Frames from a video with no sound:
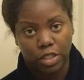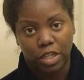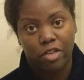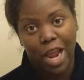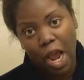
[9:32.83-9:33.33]
So
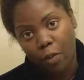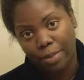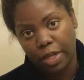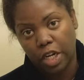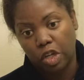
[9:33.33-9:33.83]
now what
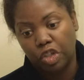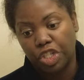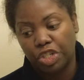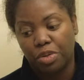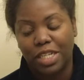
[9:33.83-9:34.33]
I'm gonna go
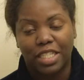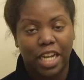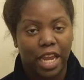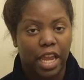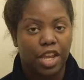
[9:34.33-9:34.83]
do is
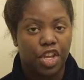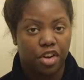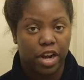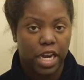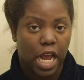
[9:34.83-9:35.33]
take a
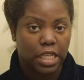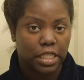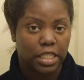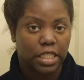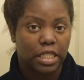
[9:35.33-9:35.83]
urine
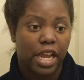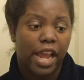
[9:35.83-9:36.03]
analysis